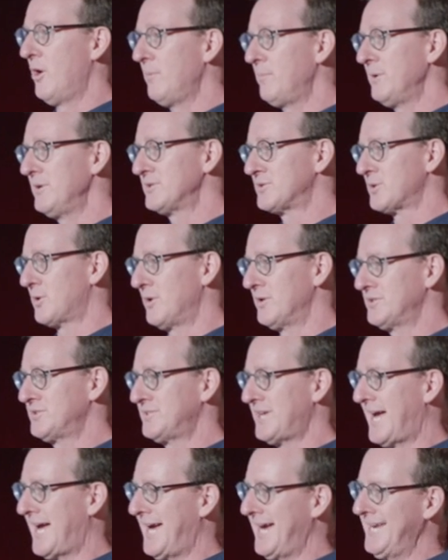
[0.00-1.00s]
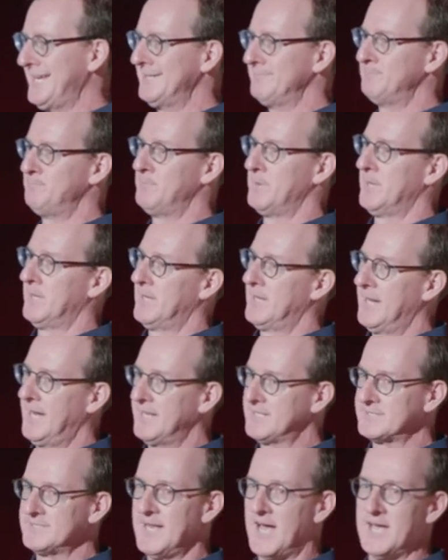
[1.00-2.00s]
open source side,
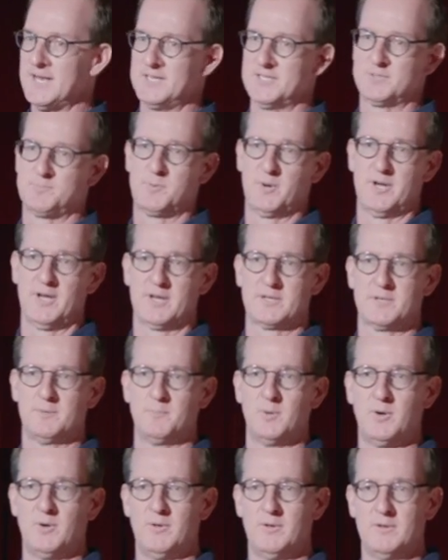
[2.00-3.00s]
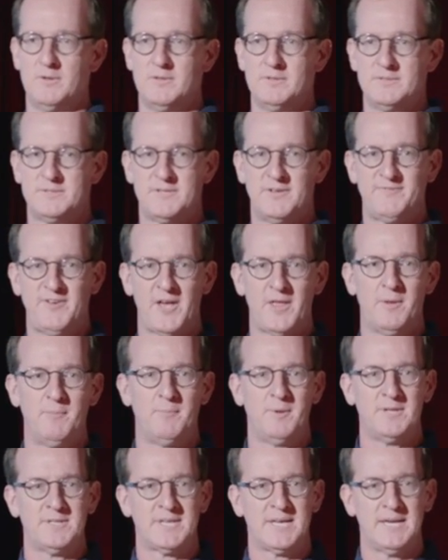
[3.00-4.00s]
it's not as predictable.
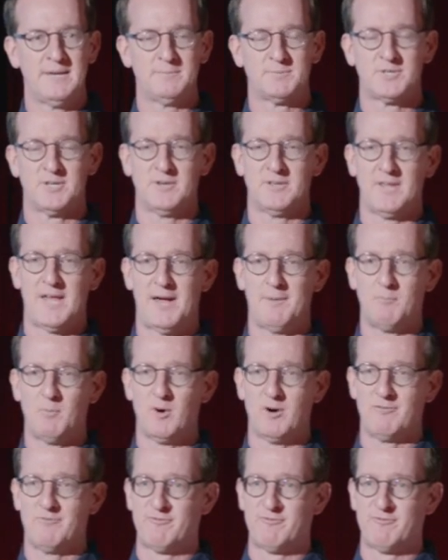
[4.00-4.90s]
Development teams are a lot more